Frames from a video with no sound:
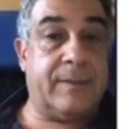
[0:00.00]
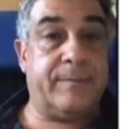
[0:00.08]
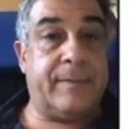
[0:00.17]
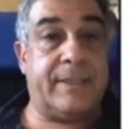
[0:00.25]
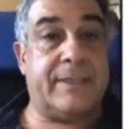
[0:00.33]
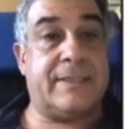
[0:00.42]

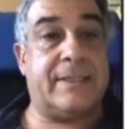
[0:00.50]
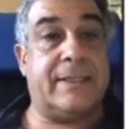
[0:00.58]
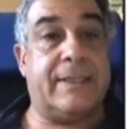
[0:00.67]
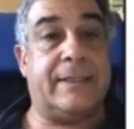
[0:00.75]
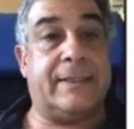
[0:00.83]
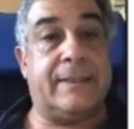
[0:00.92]
means
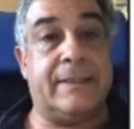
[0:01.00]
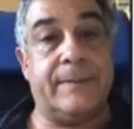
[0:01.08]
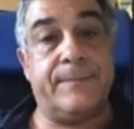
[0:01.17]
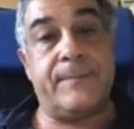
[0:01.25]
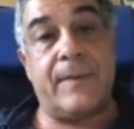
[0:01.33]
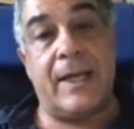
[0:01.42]
that
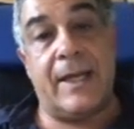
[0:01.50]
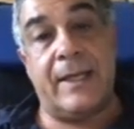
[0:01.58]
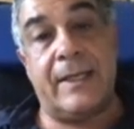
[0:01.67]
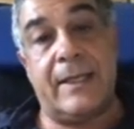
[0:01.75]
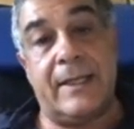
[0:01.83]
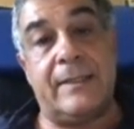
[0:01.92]
I
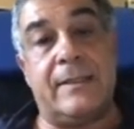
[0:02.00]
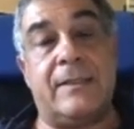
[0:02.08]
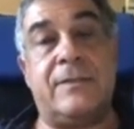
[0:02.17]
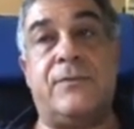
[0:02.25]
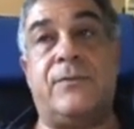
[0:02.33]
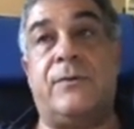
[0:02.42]
can
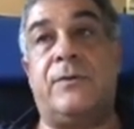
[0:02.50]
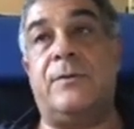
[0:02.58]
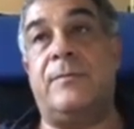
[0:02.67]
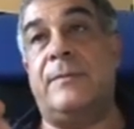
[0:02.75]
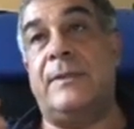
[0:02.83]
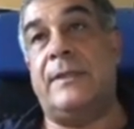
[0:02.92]

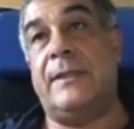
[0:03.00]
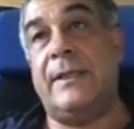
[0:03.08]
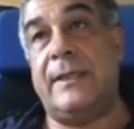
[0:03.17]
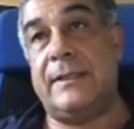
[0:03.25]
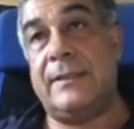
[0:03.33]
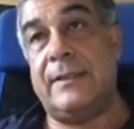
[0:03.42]
transform
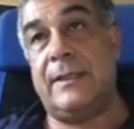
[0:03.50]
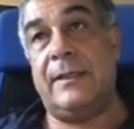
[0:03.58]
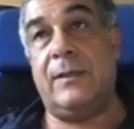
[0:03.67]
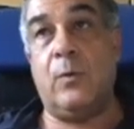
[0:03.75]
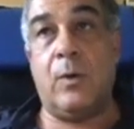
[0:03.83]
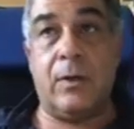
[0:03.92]
heat
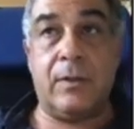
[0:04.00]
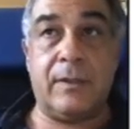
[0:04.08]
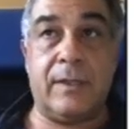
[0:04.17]
in work